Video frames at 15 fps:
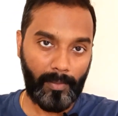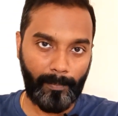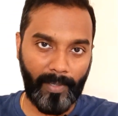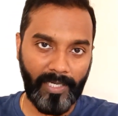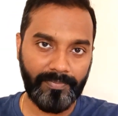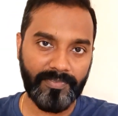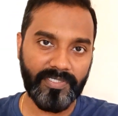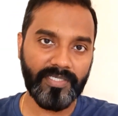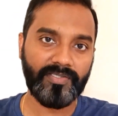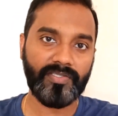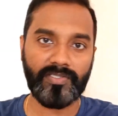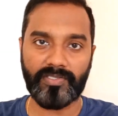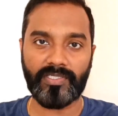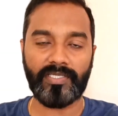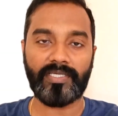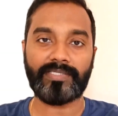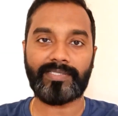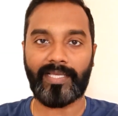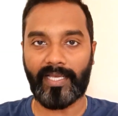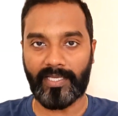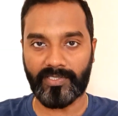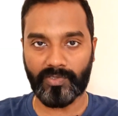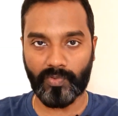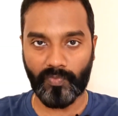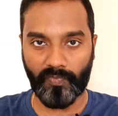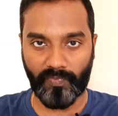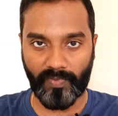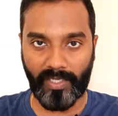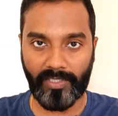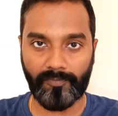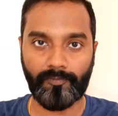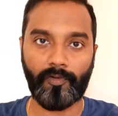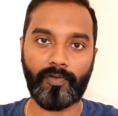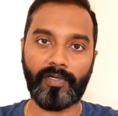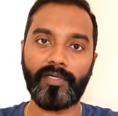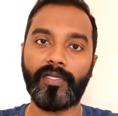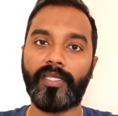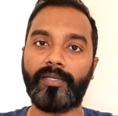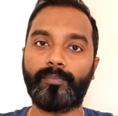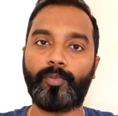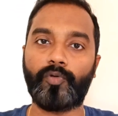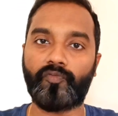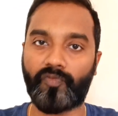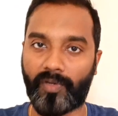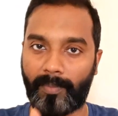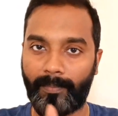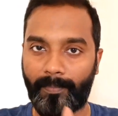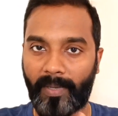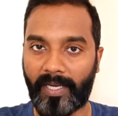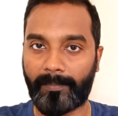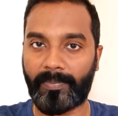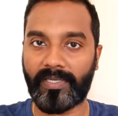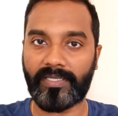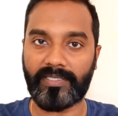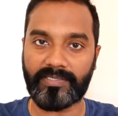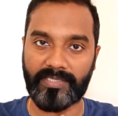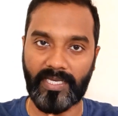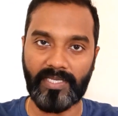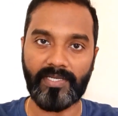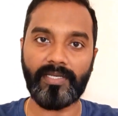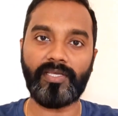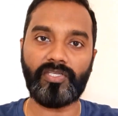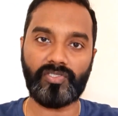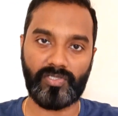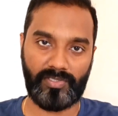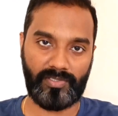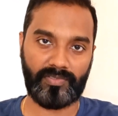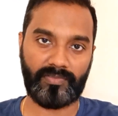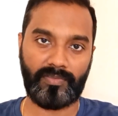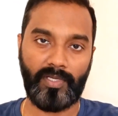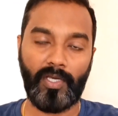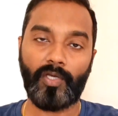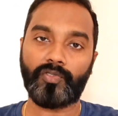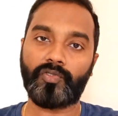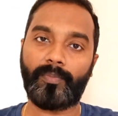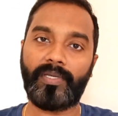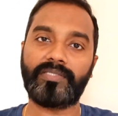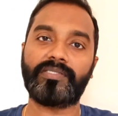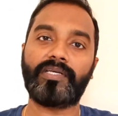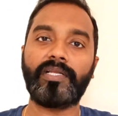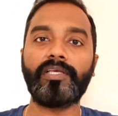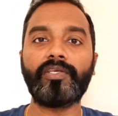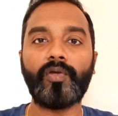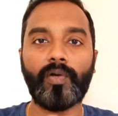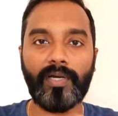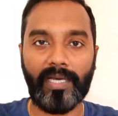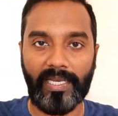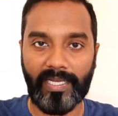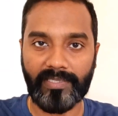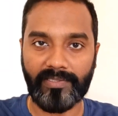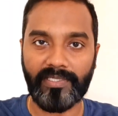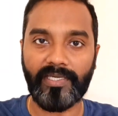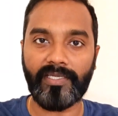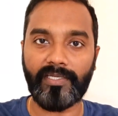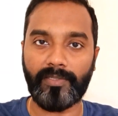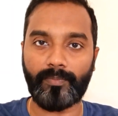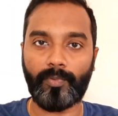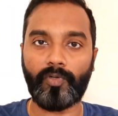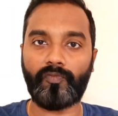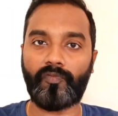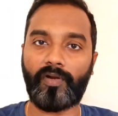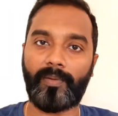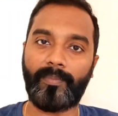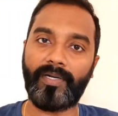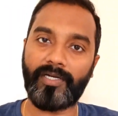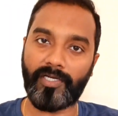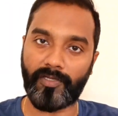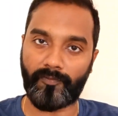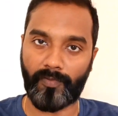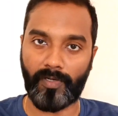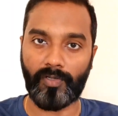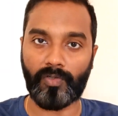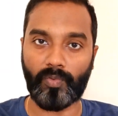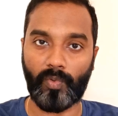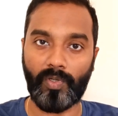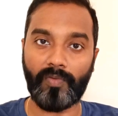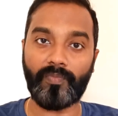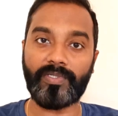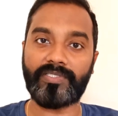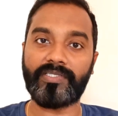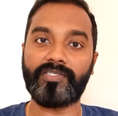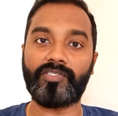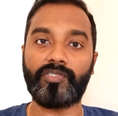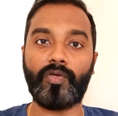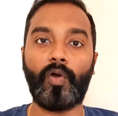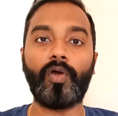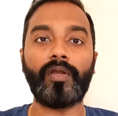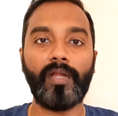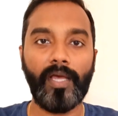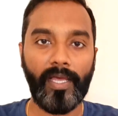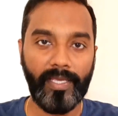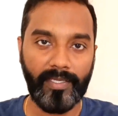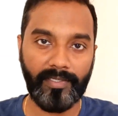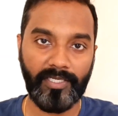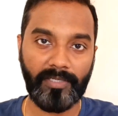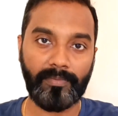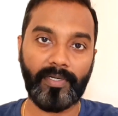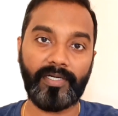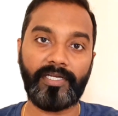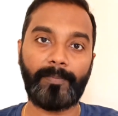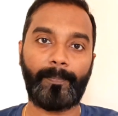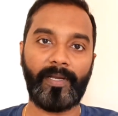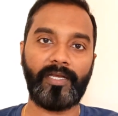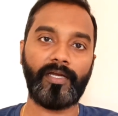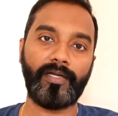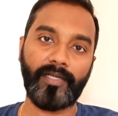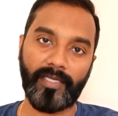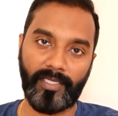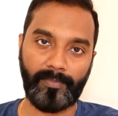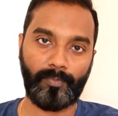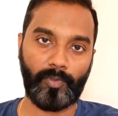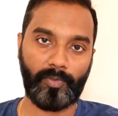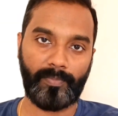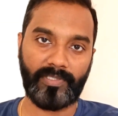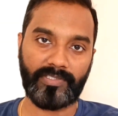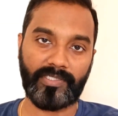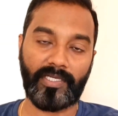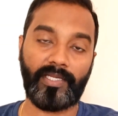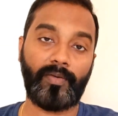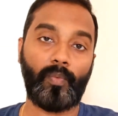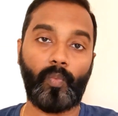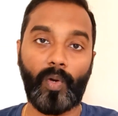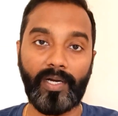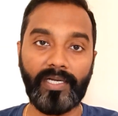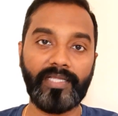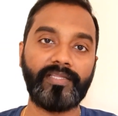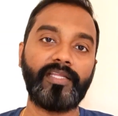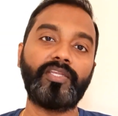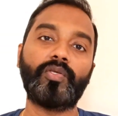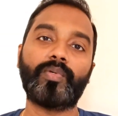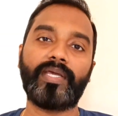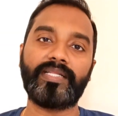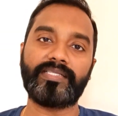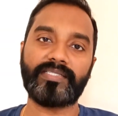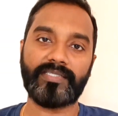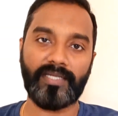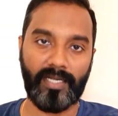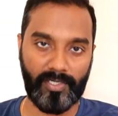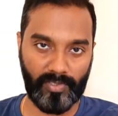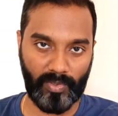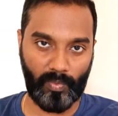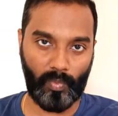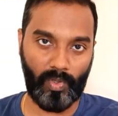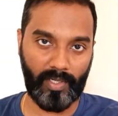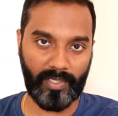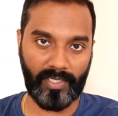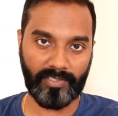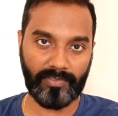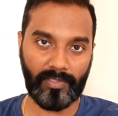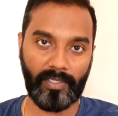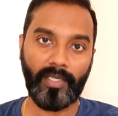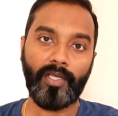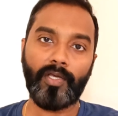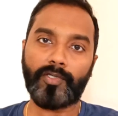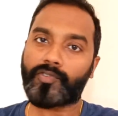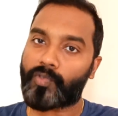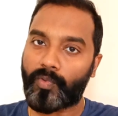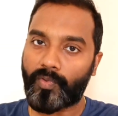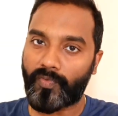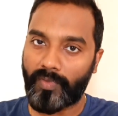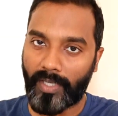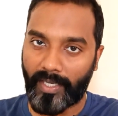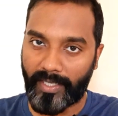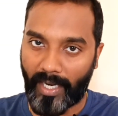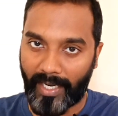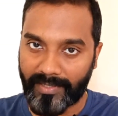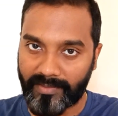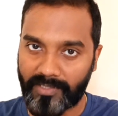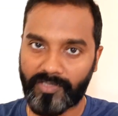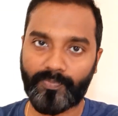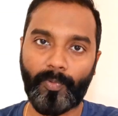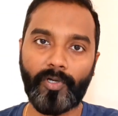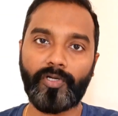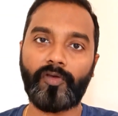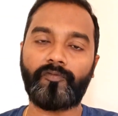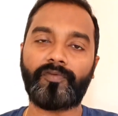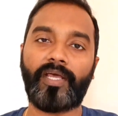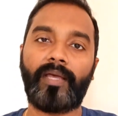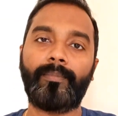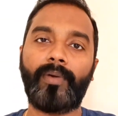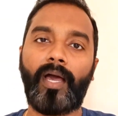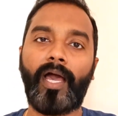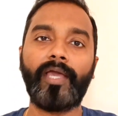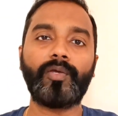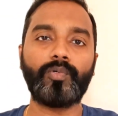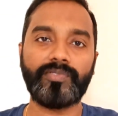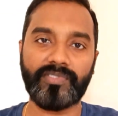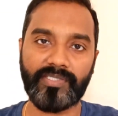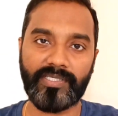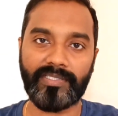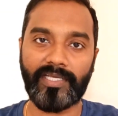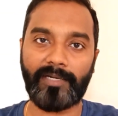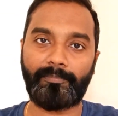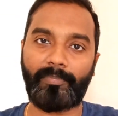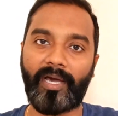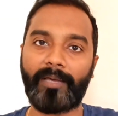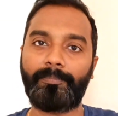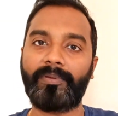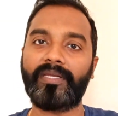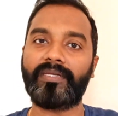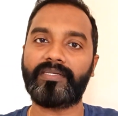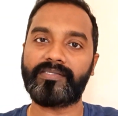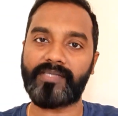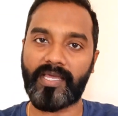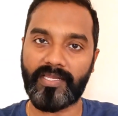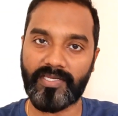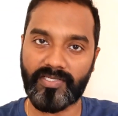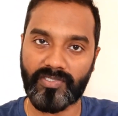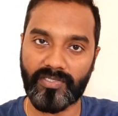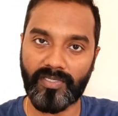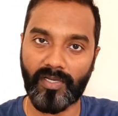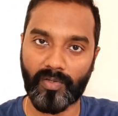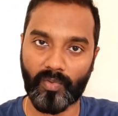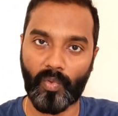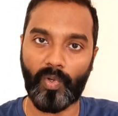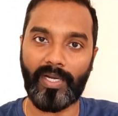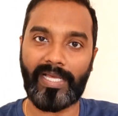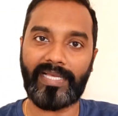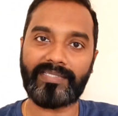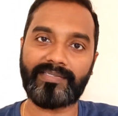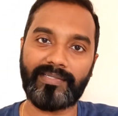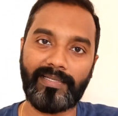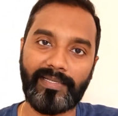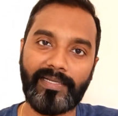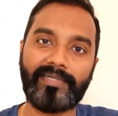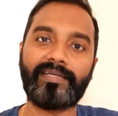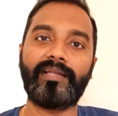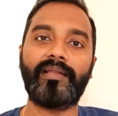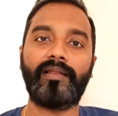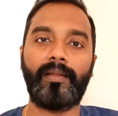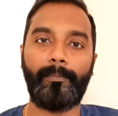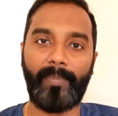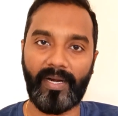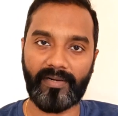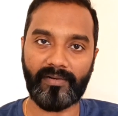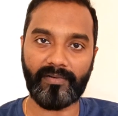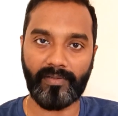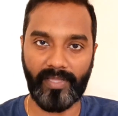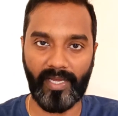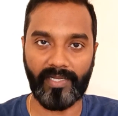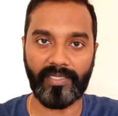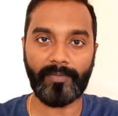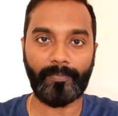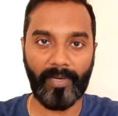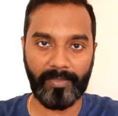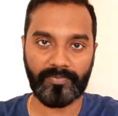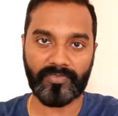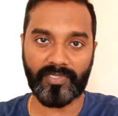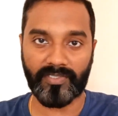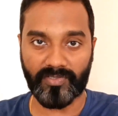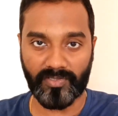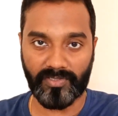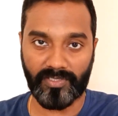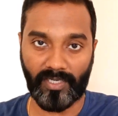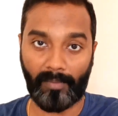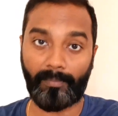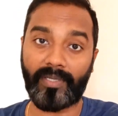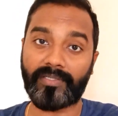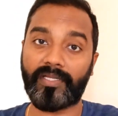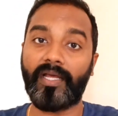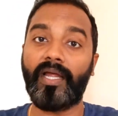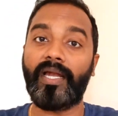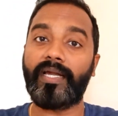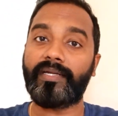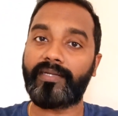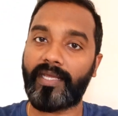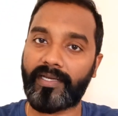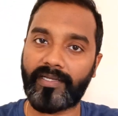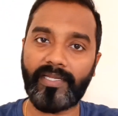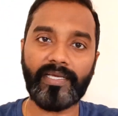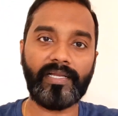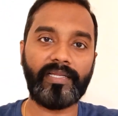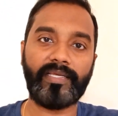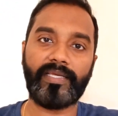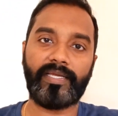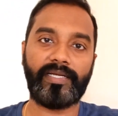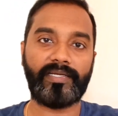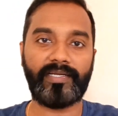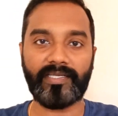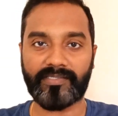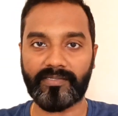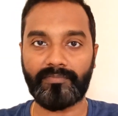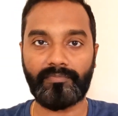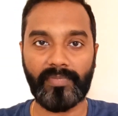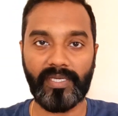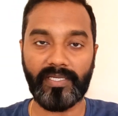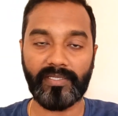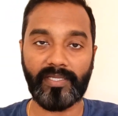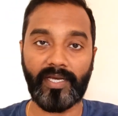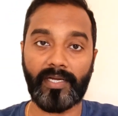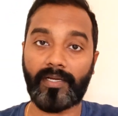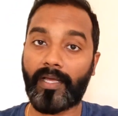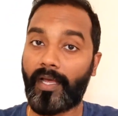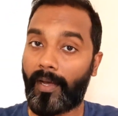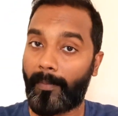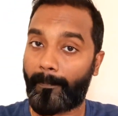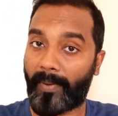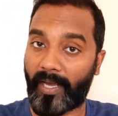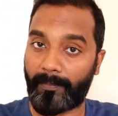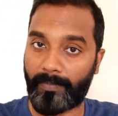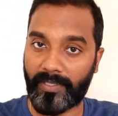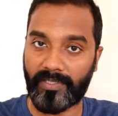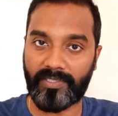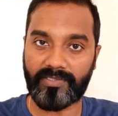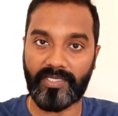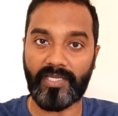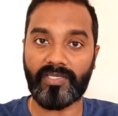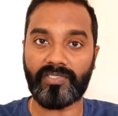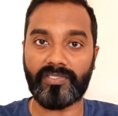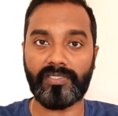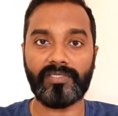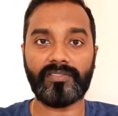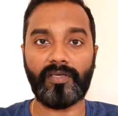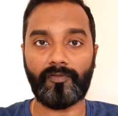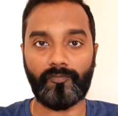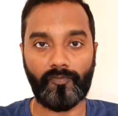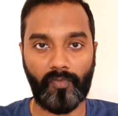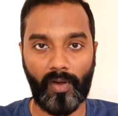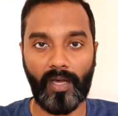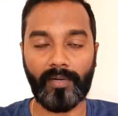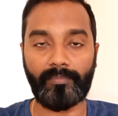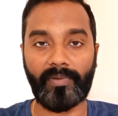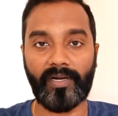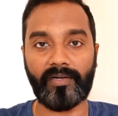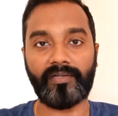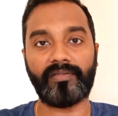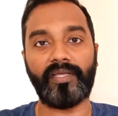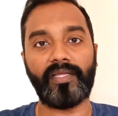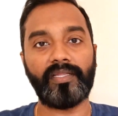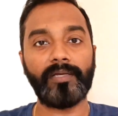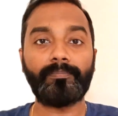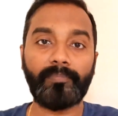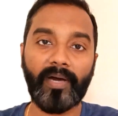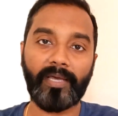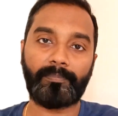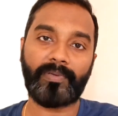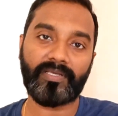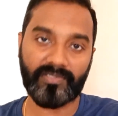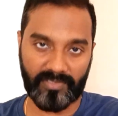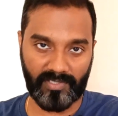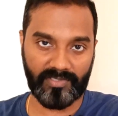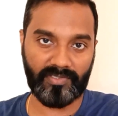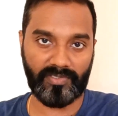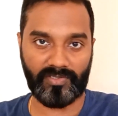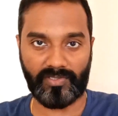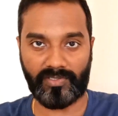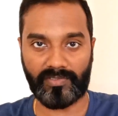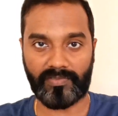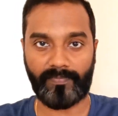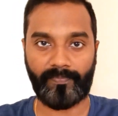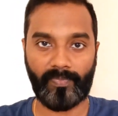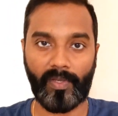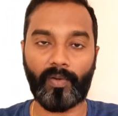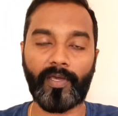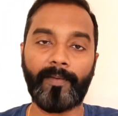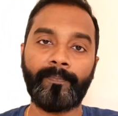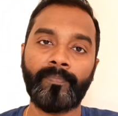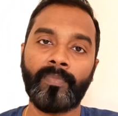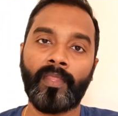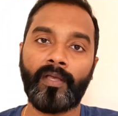Pipe stress engineers has to wait for an input from piping design engineers. So basically you're collecting an input from a different role, which is your dependent input basically. Only then you can start your work actually. So at this point of time, I could see that piping design engineer role is little better than the pipe stress engineer. But technically, it doesn't mean that piping design engineers are far better than the piping stress engineers. Okay.